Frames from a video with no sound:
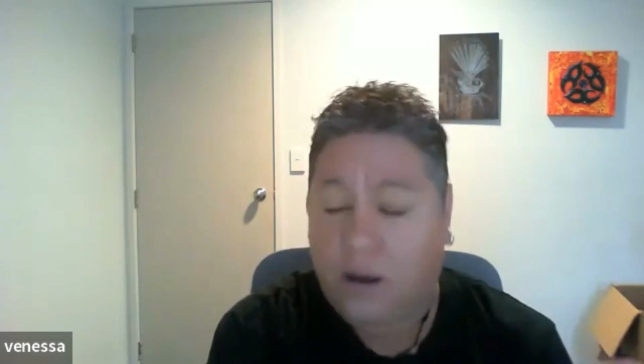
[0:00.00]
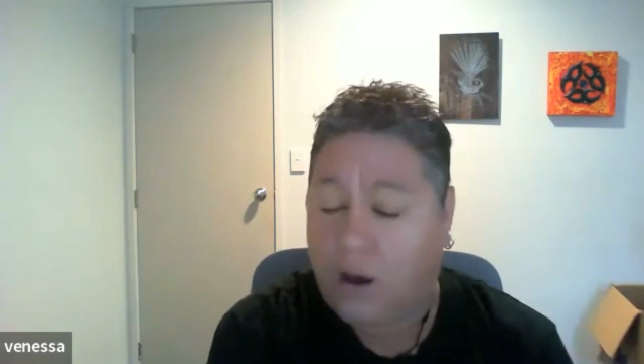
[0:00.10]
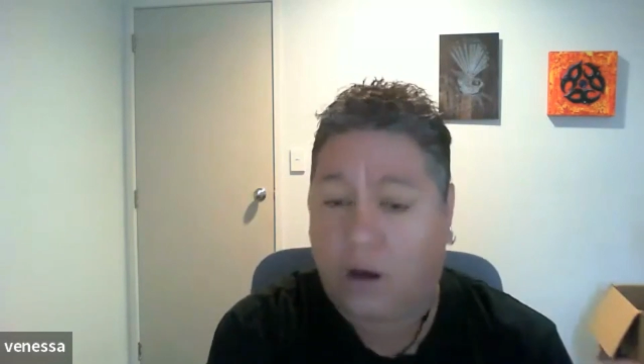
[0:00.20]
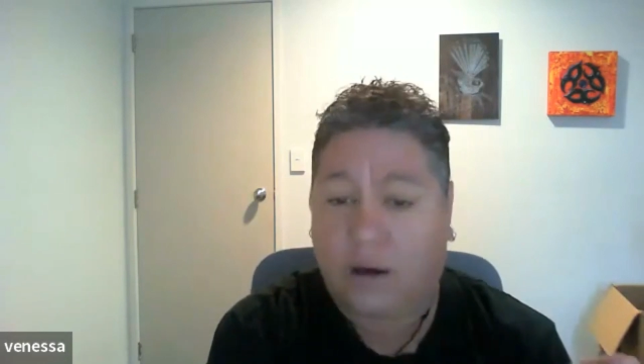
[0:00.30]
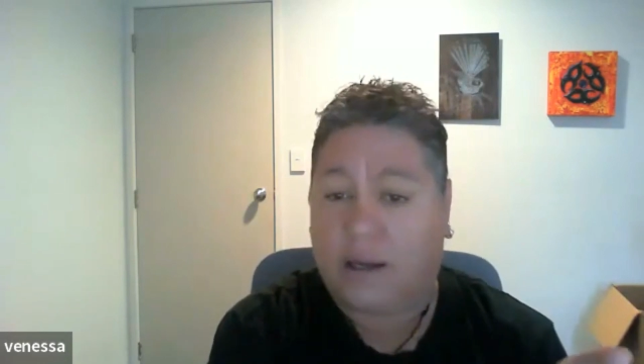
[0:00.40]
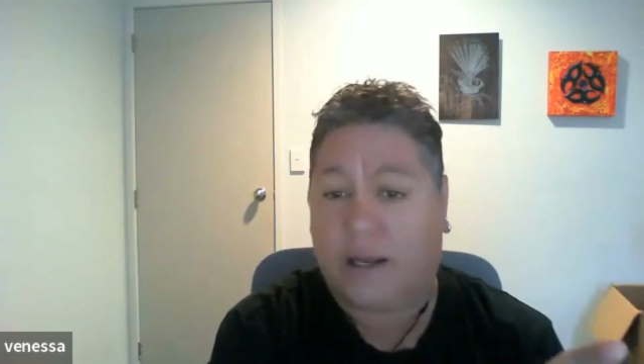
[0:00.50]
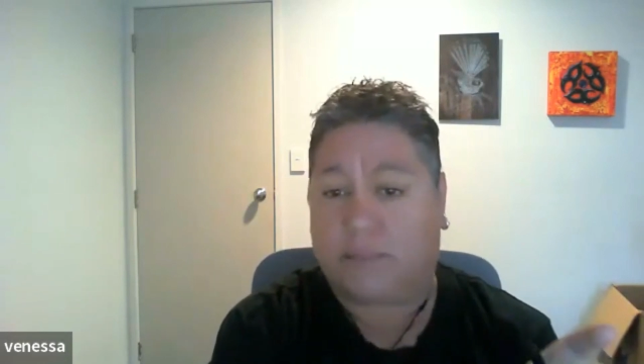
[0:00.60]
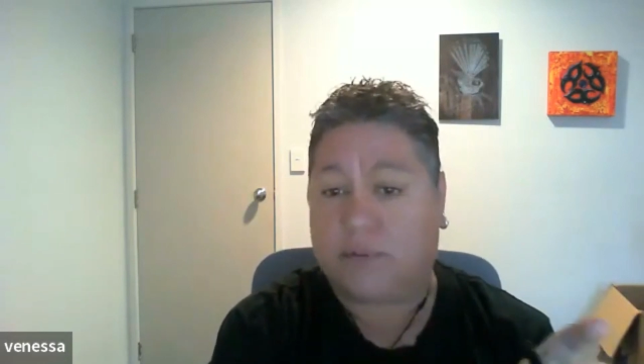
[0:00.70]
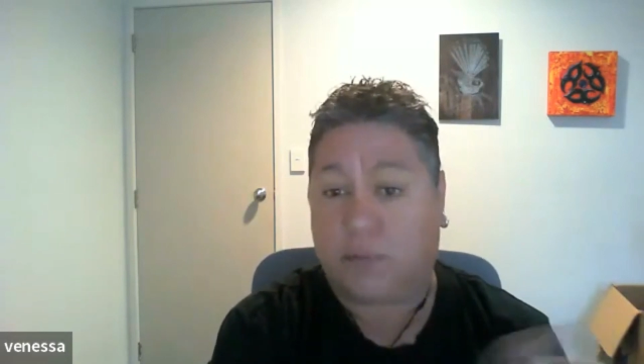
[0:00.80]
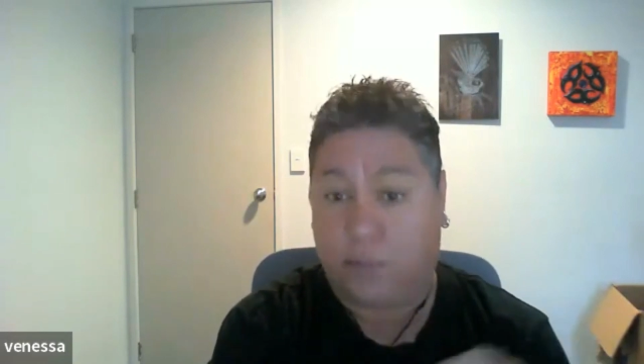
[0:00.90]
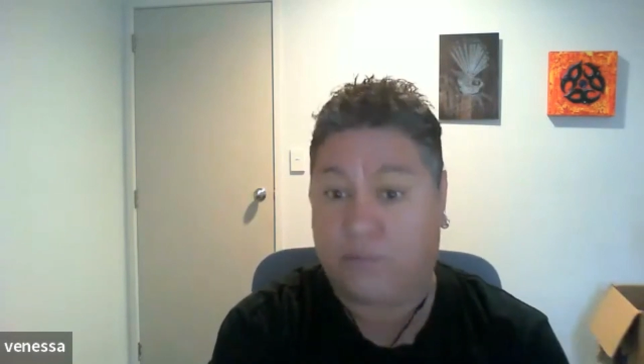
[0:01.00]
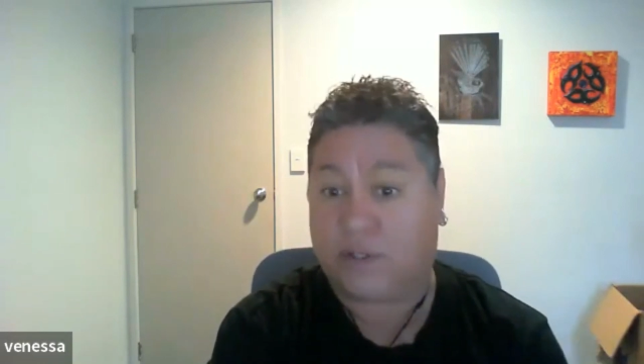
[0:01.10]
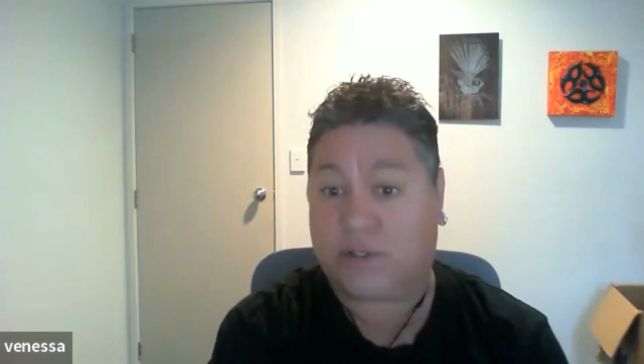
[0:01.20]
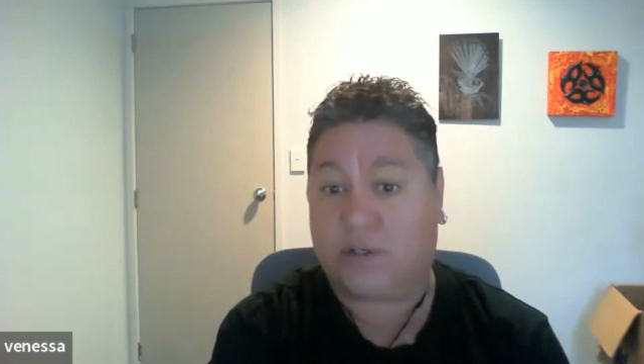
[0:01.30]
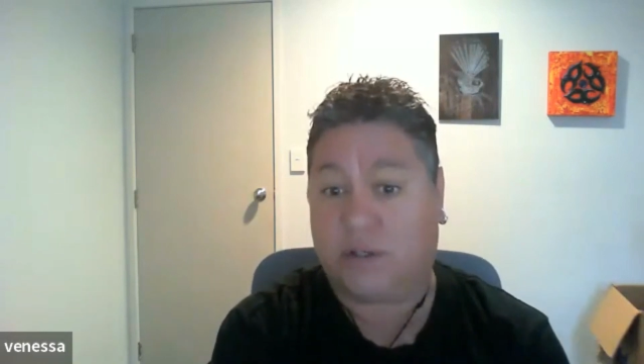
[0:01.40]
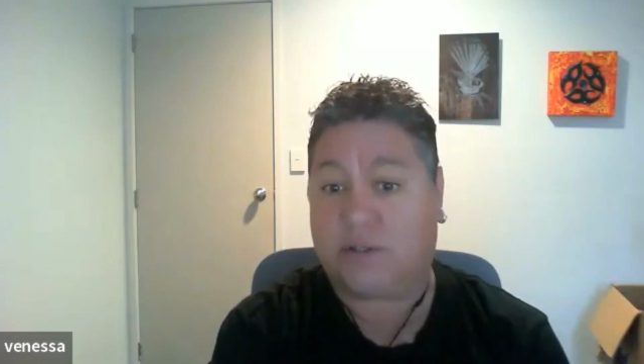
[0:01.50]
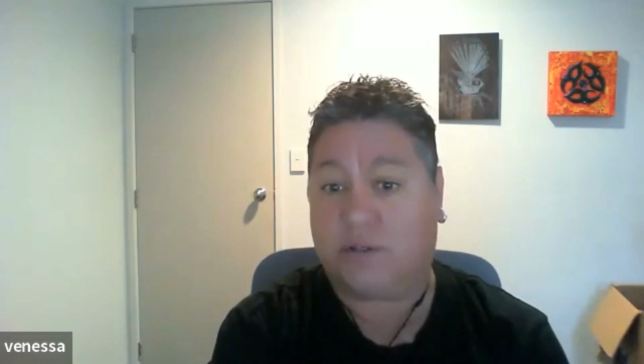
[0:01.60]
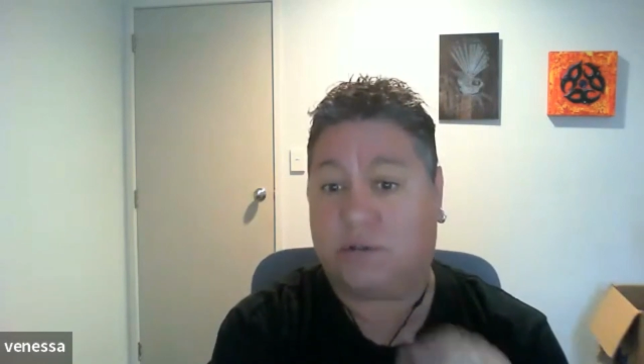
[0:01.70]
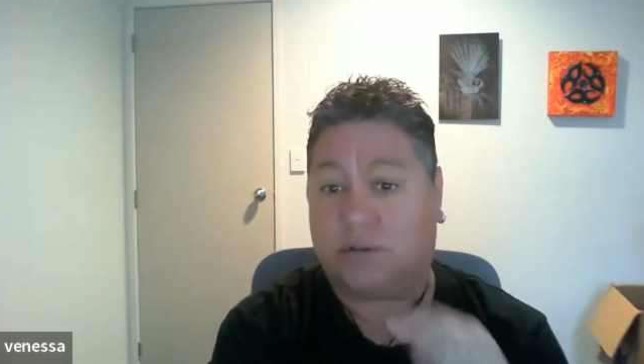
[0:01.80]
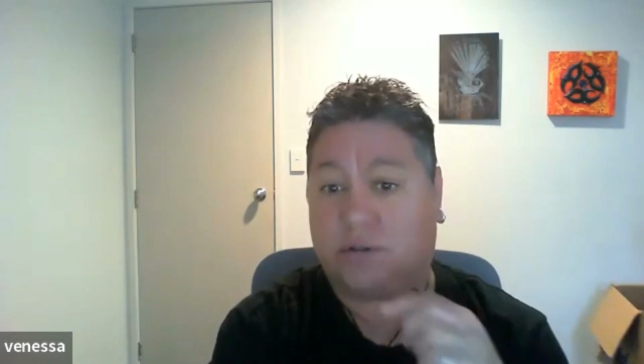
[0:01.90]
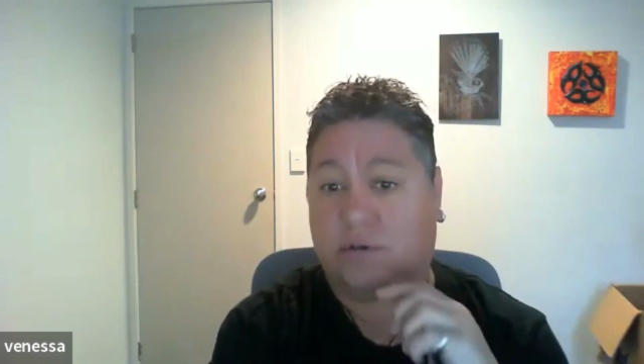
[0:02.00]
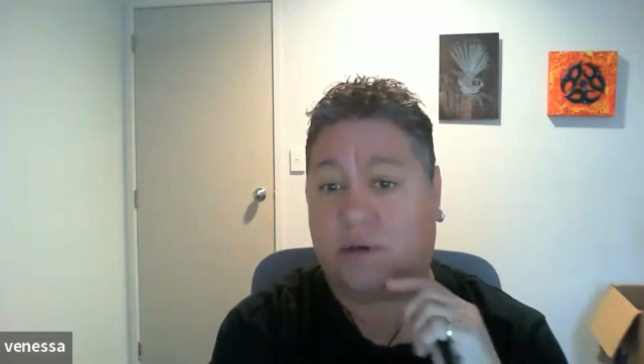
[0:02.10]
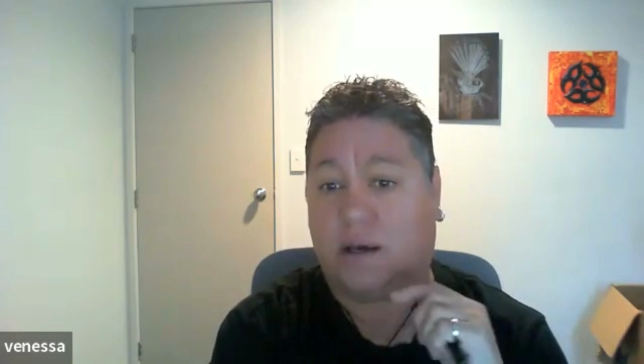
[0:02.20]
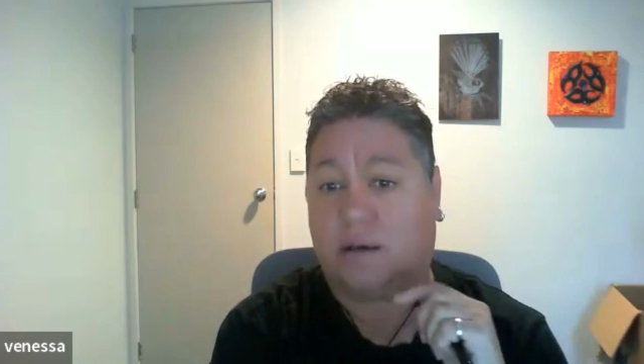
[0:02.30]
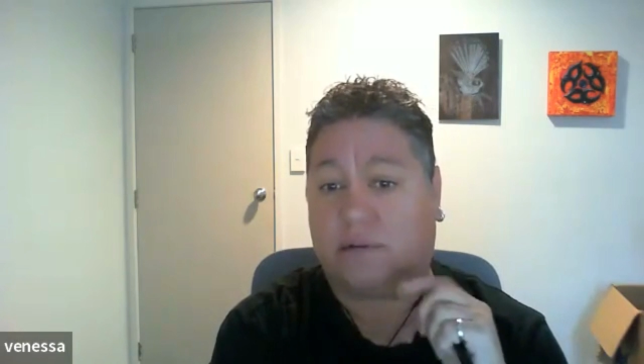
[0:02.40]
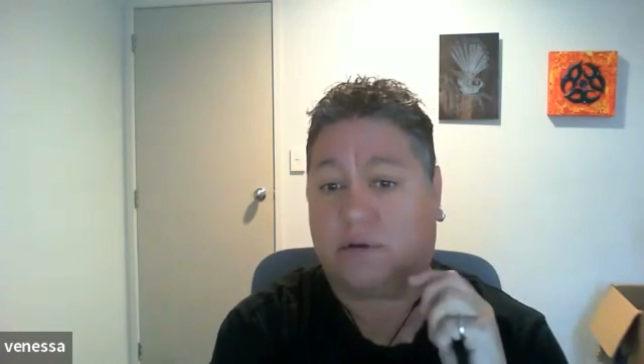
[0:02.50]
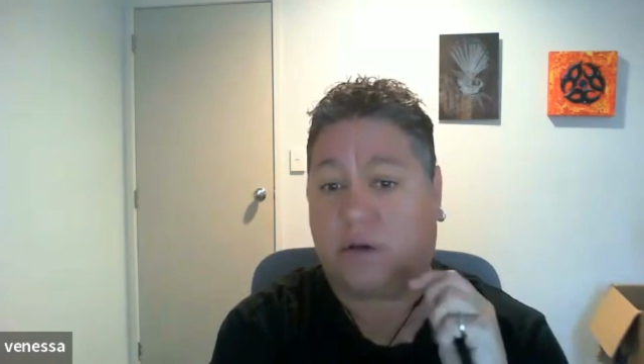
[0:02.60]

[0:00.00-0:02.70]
online names are moving to the, to to uh,